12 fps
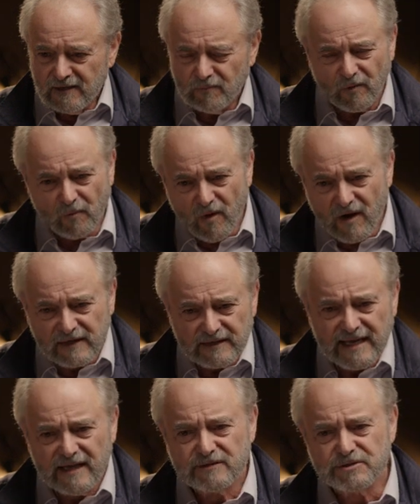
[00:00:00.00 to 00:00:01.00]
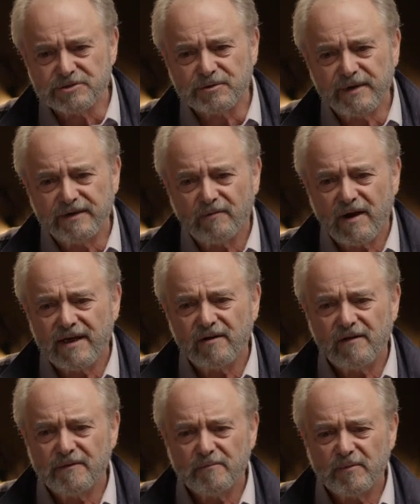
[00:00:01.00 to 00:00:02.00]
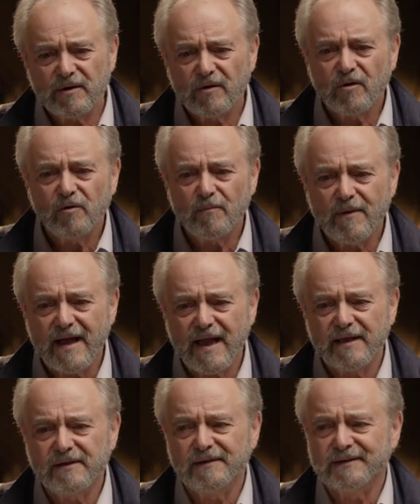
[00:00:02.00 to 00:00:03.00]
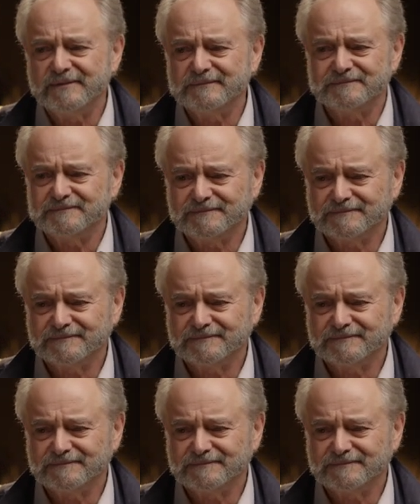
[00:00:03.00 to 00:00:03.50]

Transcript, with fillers: we're walking down the street right on the Miracle Mile, and